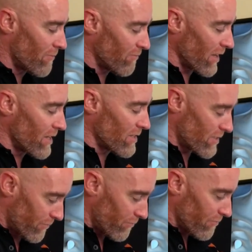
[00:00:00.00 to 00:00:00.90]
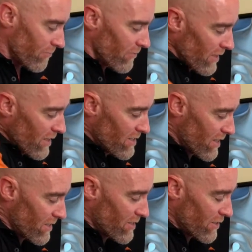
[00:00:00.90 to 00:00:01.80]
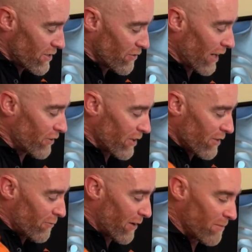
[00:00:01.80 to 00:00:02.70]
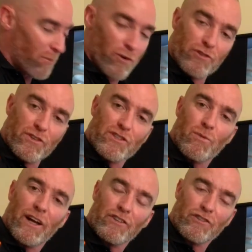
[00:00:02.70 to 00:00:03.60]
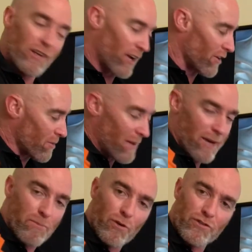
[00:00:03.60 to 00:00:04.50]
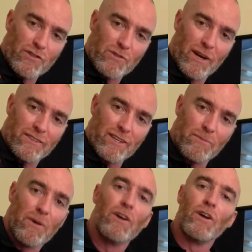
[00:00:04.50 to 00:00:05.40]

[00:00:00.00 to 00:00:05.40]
is structured, and the front portion is quite shallow, the back portion is quite deep,